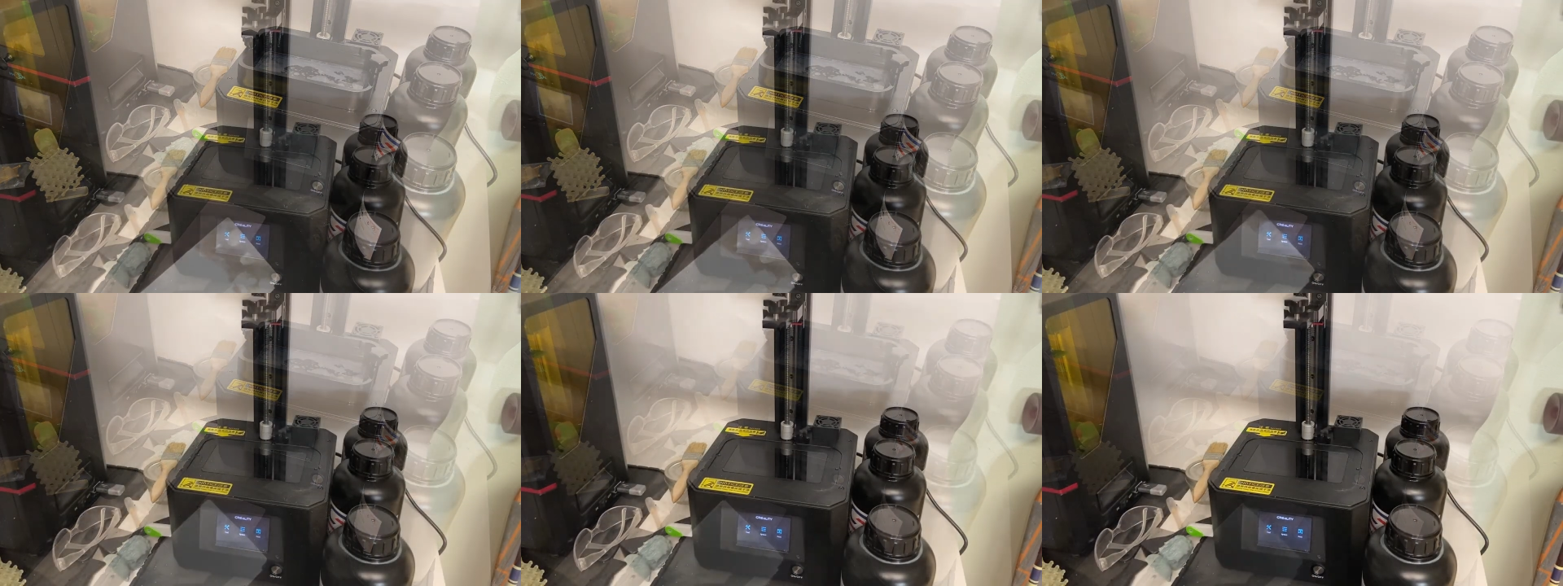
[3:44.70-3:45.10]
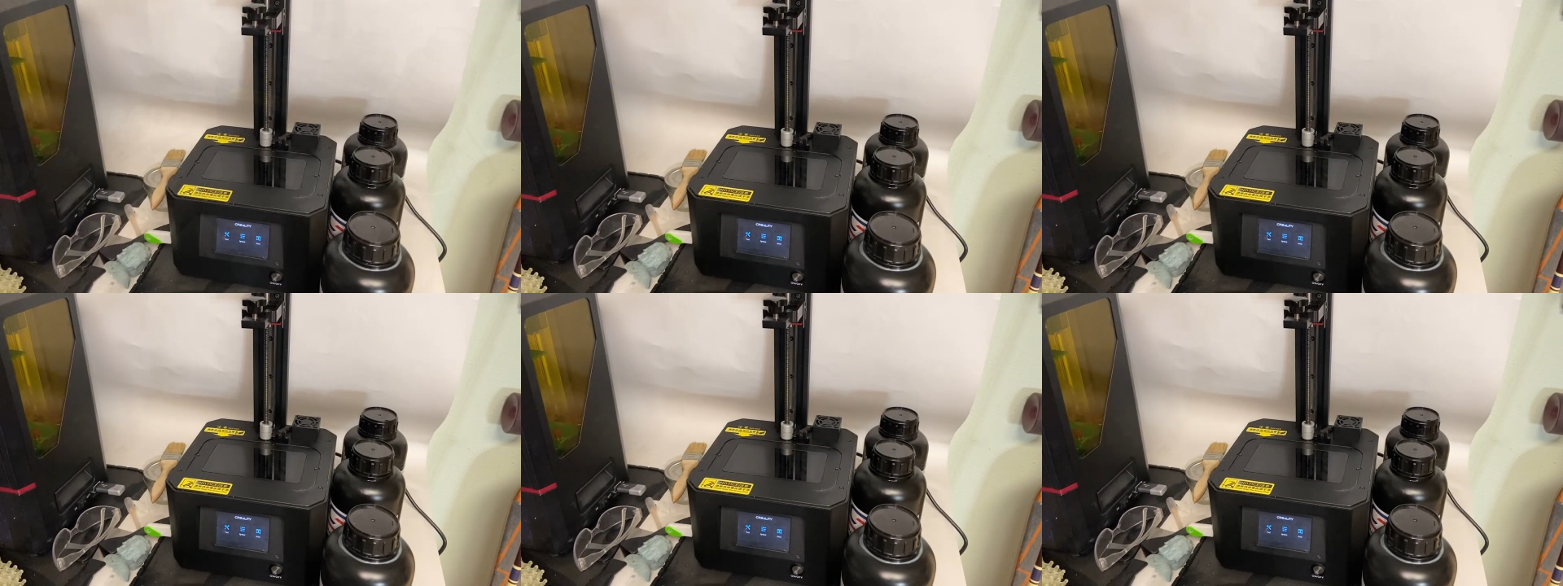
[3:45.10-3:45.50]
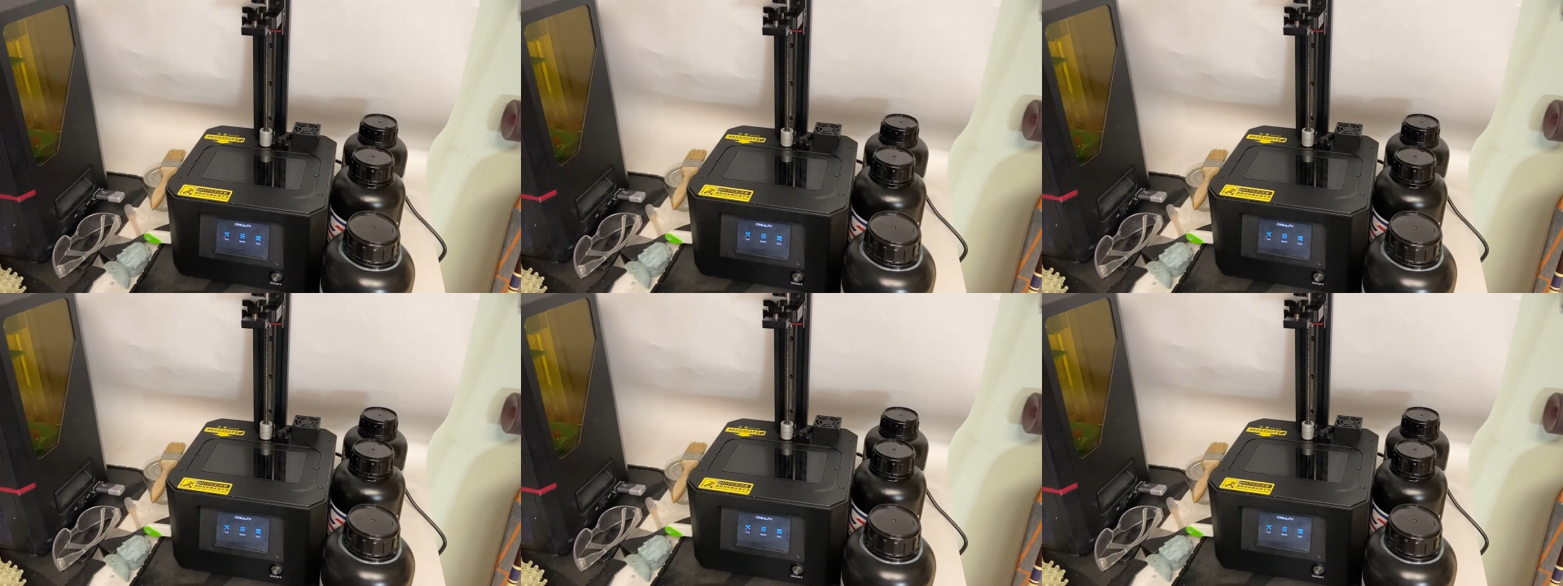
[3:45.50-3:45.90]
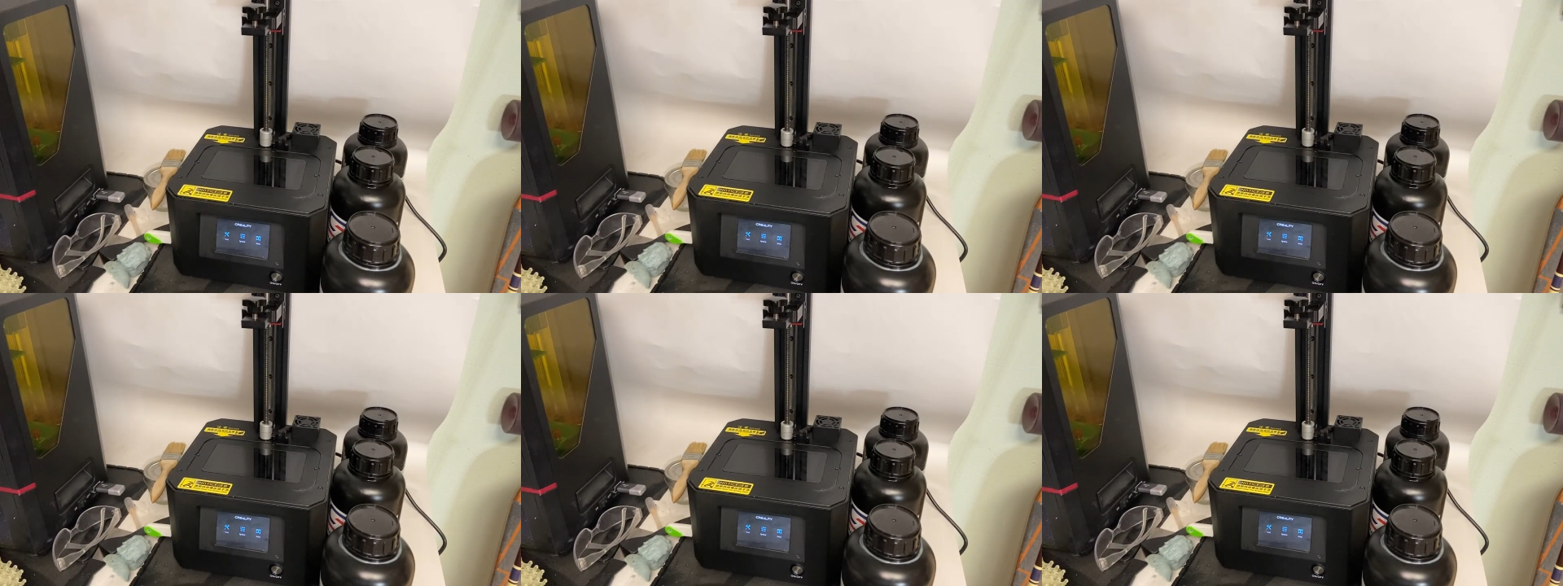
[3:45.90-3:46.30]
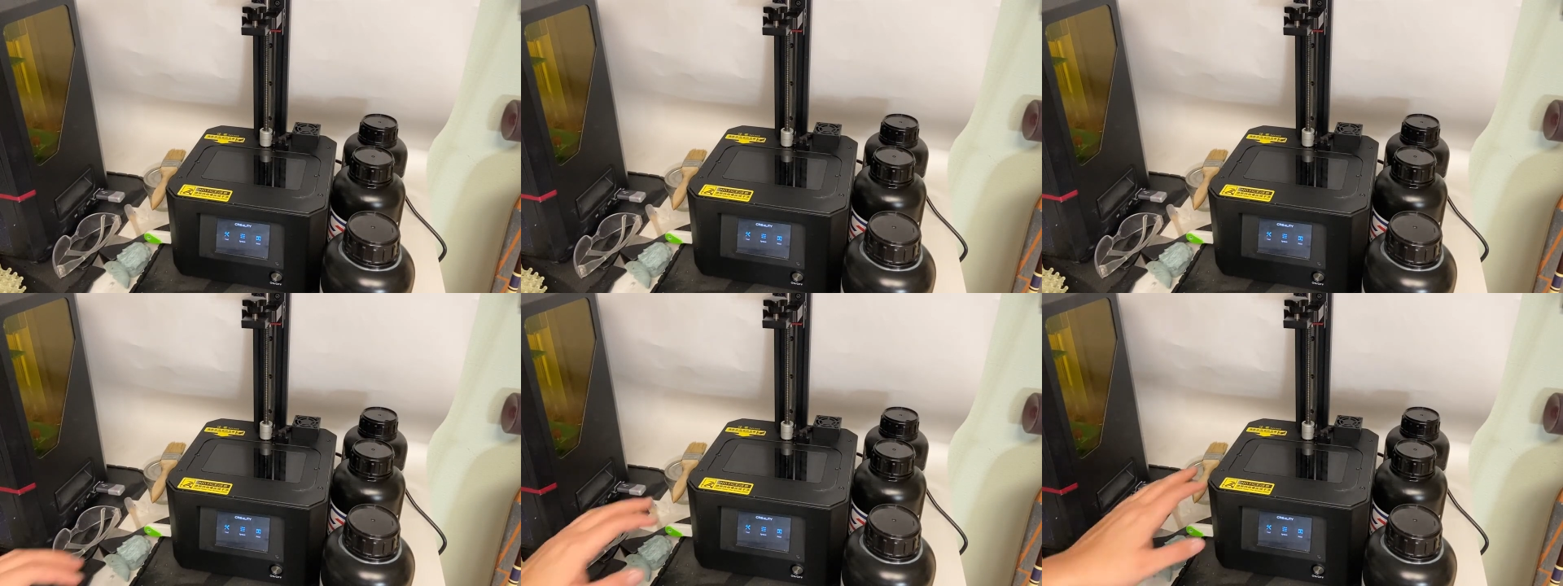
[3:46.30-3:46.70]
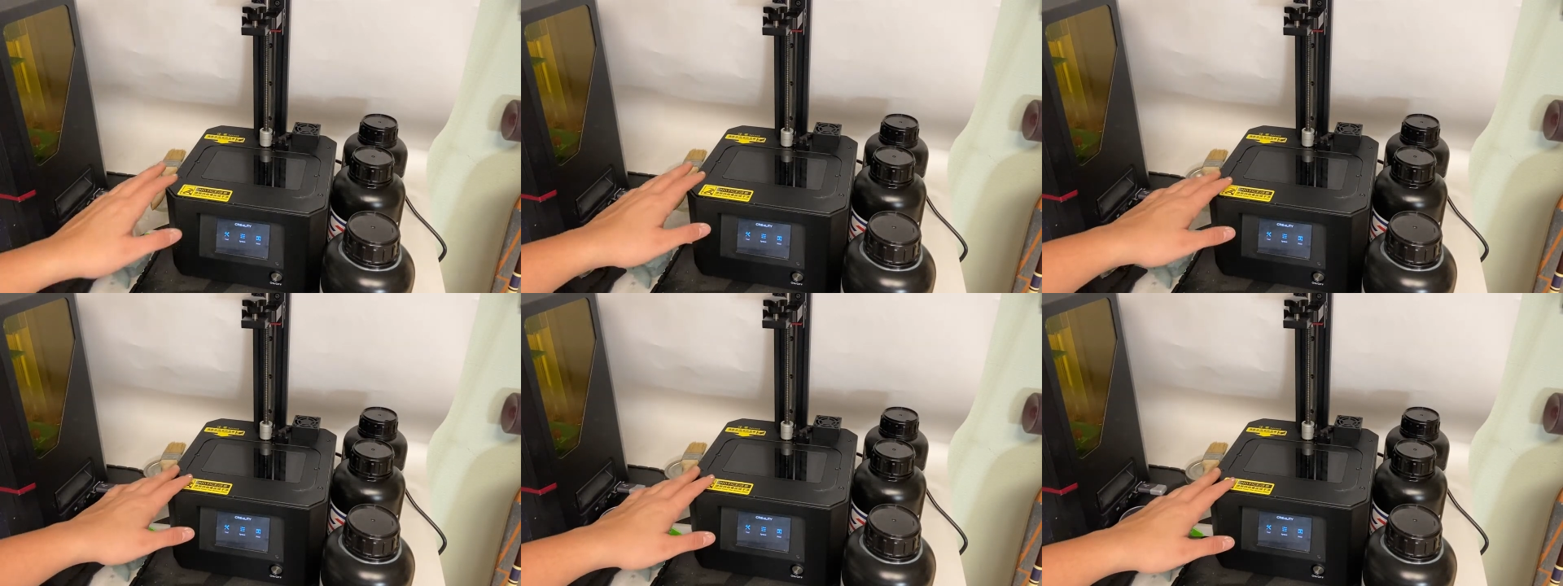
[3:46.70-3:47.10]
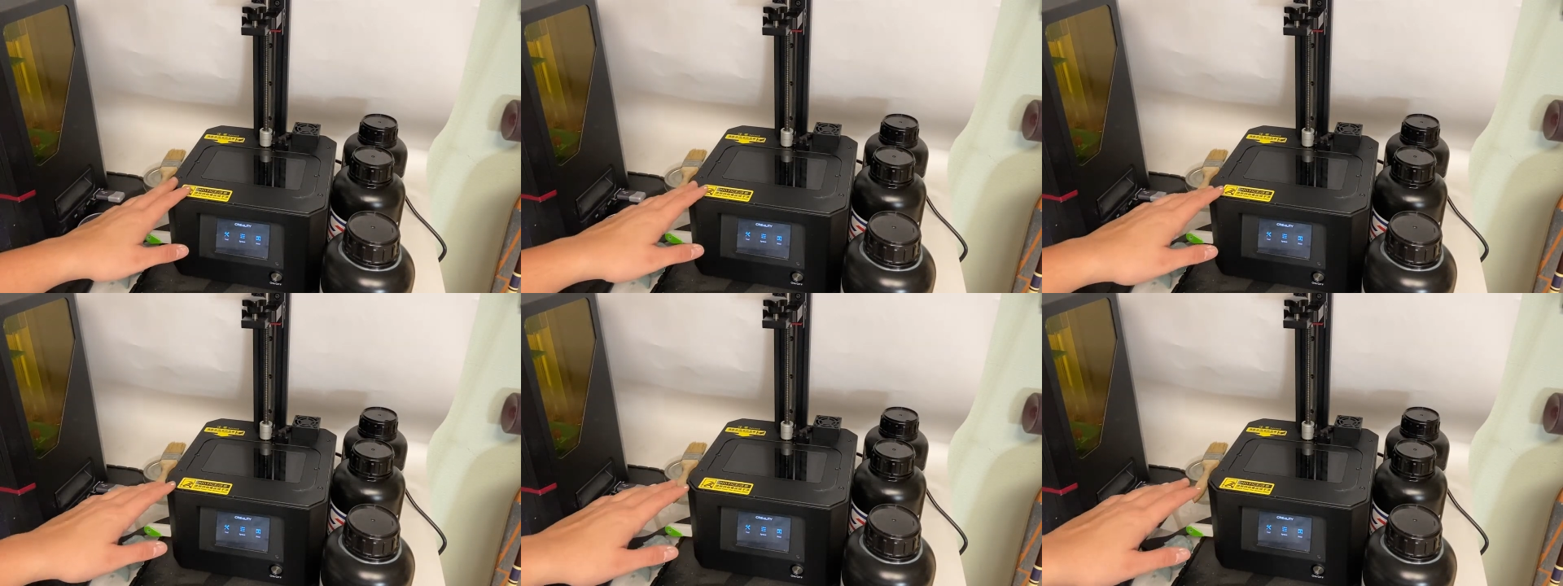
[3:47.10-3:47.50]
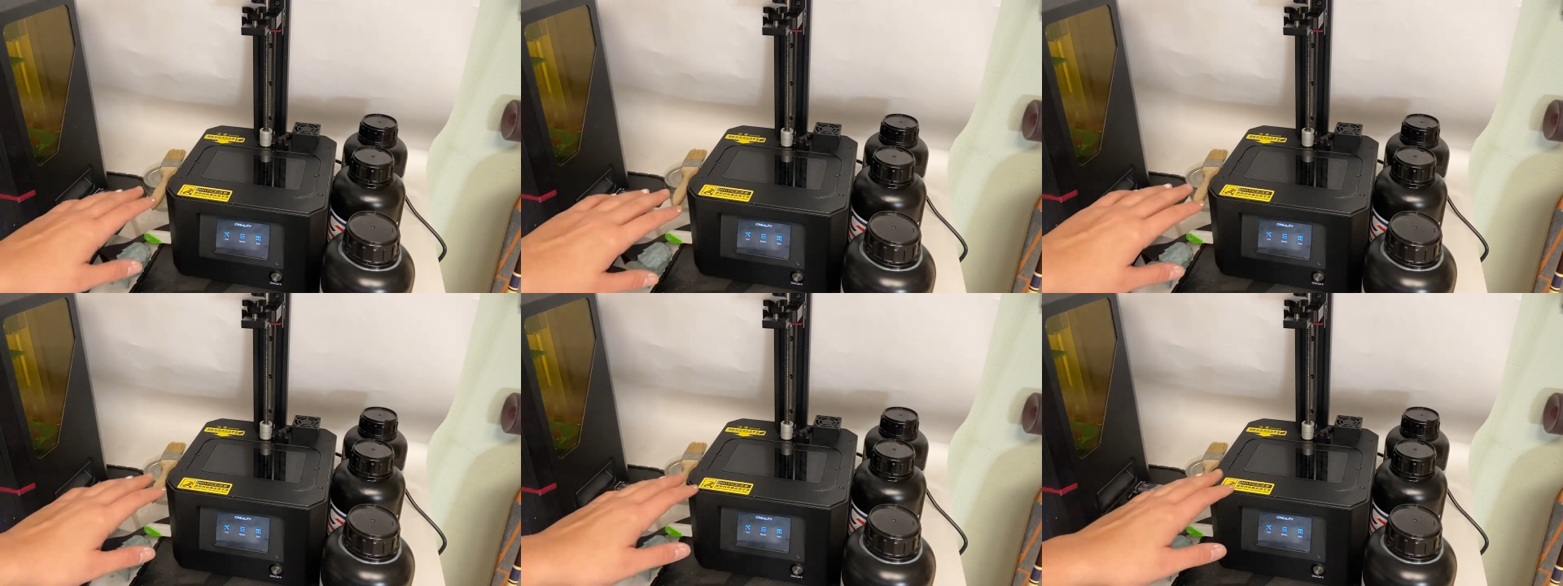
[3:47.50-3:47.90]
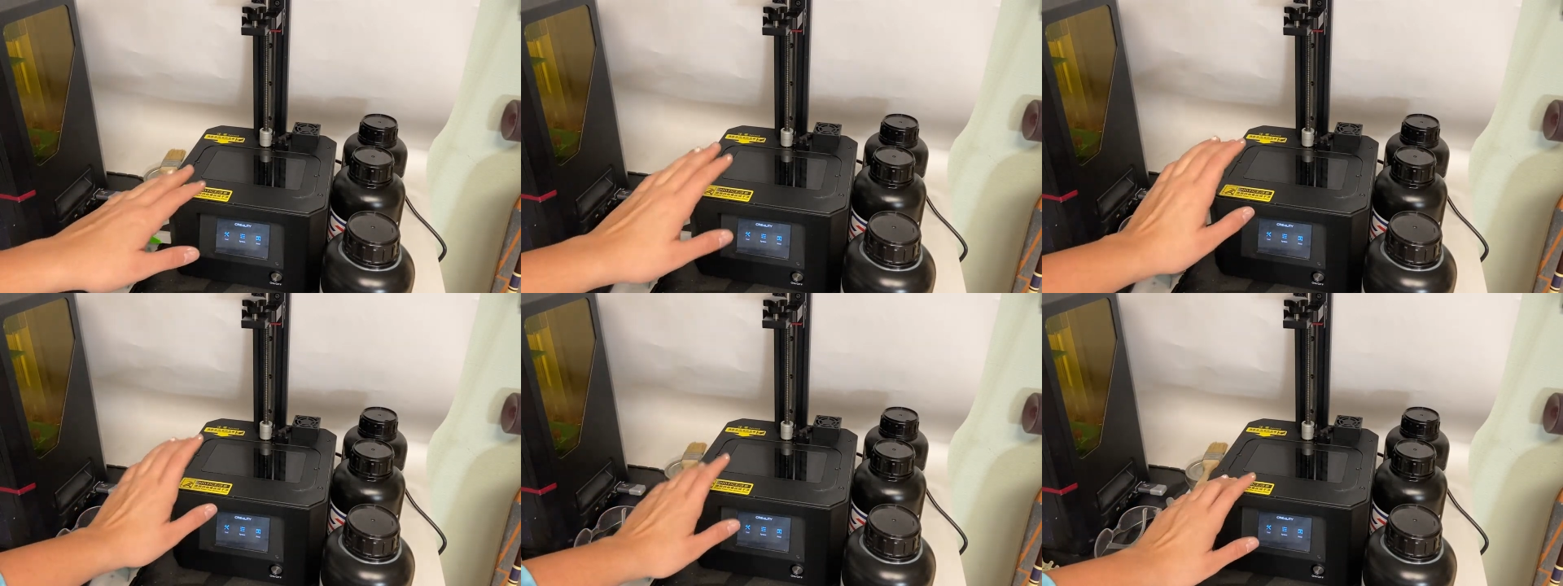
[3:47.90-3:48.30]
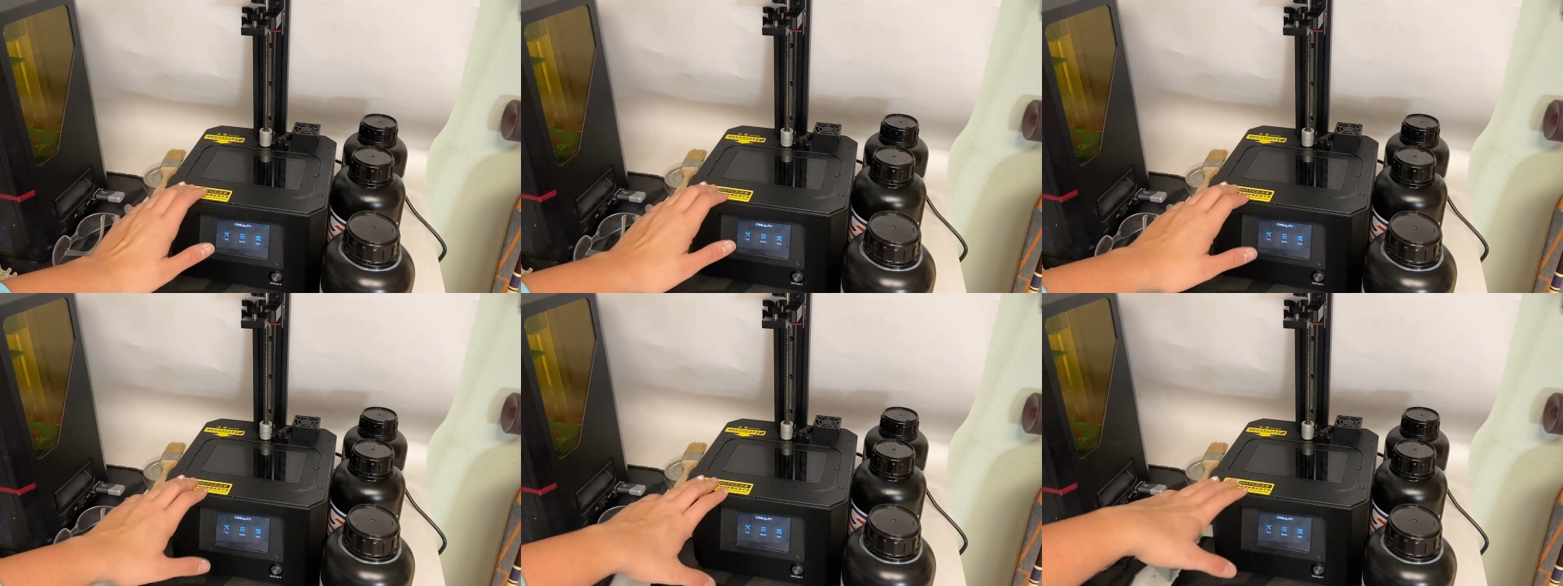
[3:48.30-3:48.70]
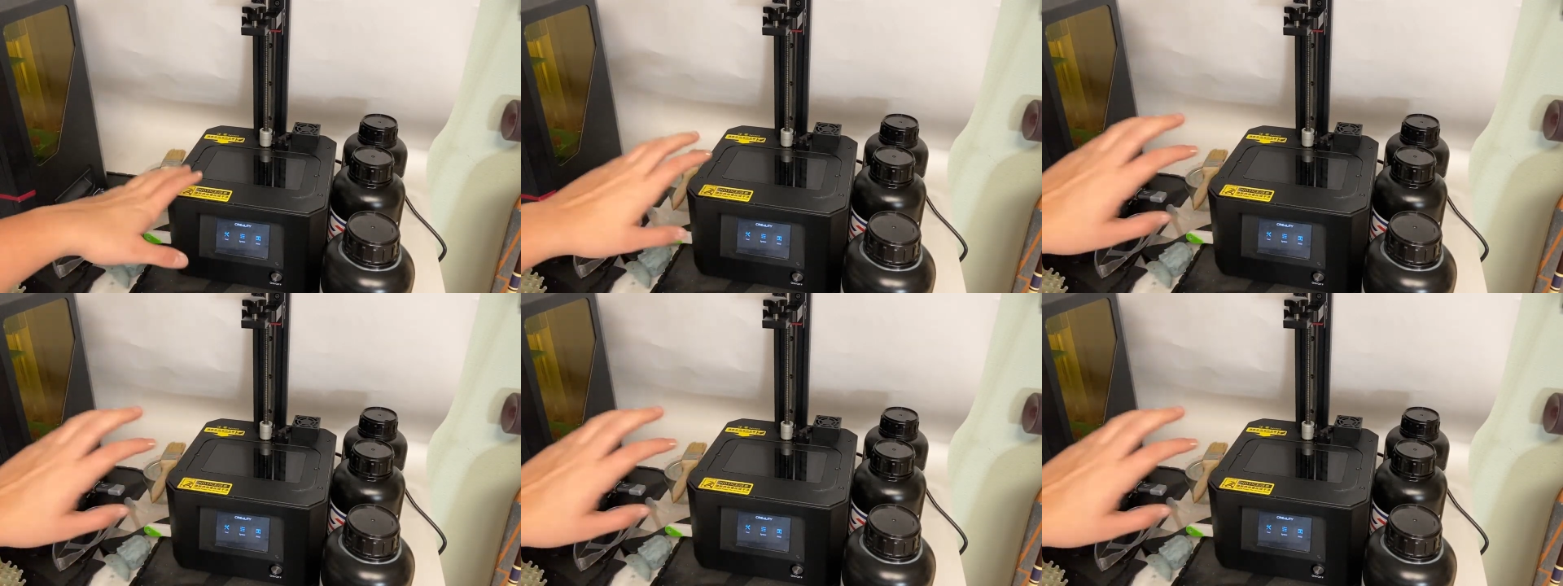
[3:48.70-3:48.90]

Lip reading: (no speaker visible)